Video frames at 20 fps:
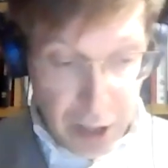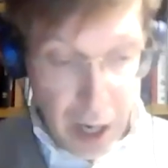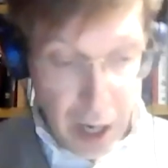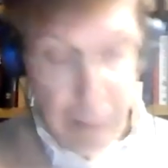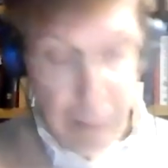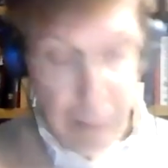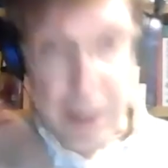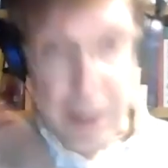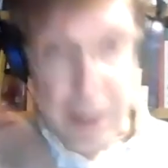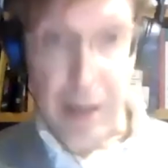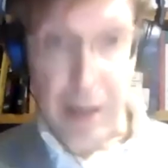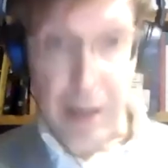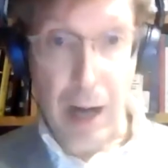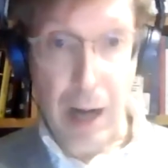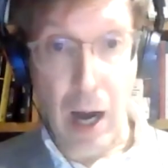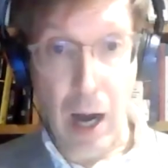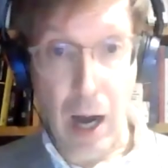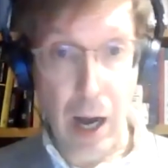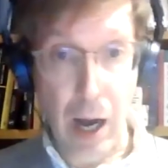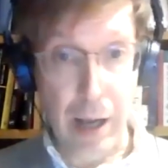Hammond and
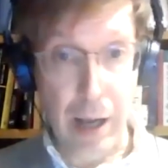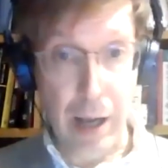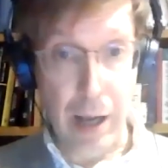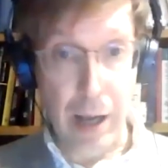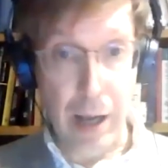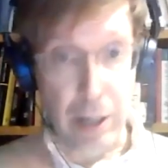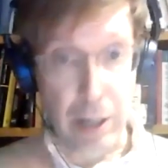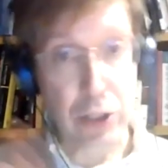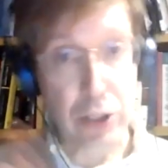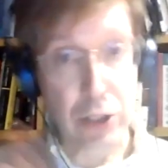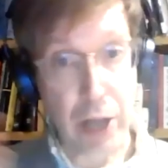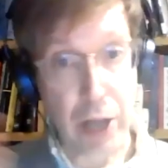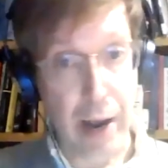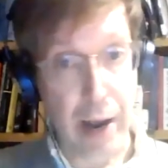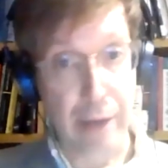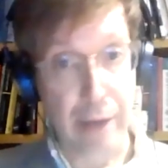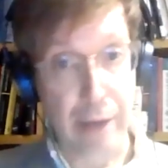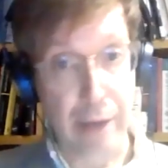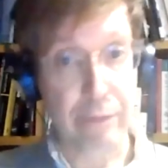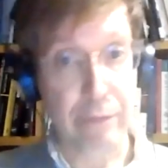I each
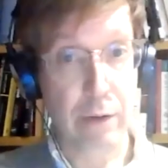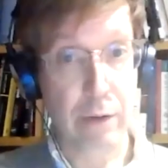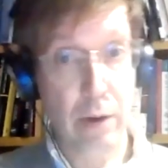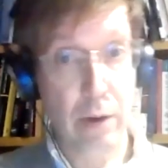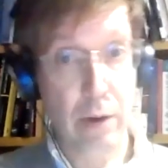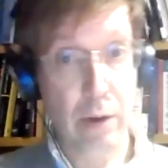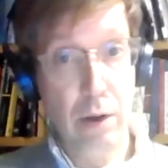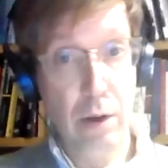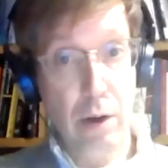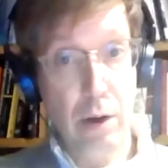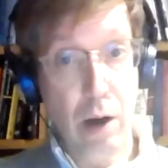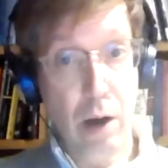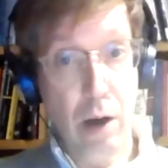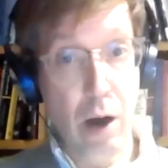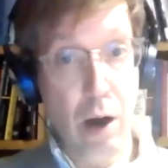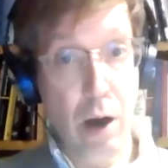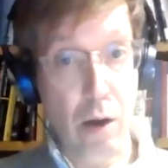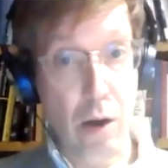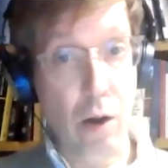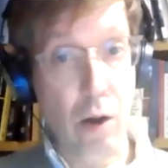have
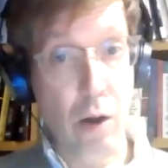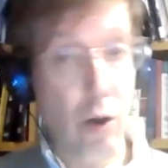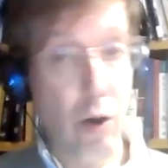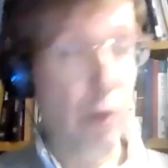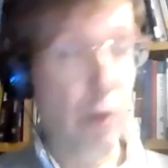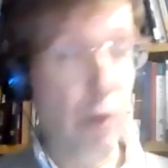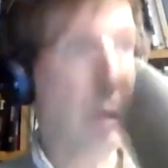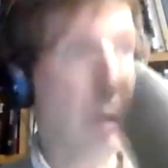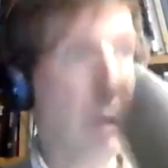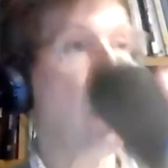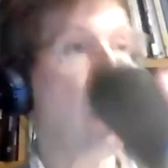our own